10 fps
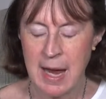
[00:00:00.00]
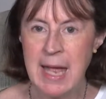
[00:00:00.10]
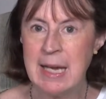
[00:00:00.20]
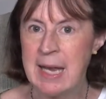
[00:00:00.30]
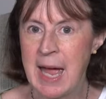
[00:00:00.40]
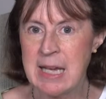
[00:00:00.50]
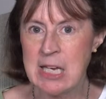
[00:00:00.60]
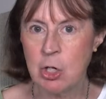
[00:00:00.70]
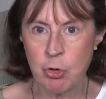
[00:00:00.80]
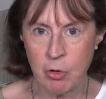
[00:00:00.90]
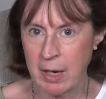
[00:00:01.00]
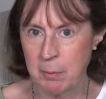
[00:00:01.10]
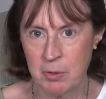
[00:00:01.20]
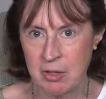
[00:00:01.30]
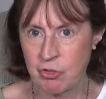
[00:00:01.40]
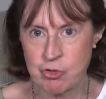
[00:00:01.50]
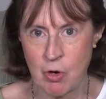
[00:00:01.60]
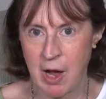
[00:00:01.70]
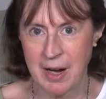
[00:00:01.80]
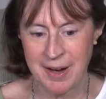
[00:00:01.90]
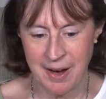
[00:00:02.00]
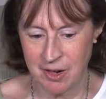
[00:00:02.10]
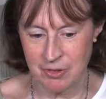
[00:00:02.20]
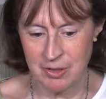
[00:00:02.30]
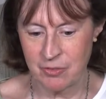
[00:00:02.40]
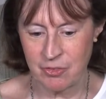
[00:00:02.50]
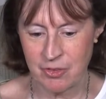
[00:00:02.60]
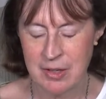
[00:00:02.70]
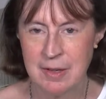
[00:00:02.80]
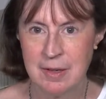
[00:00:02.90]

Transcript: and it had incredibly strong currents.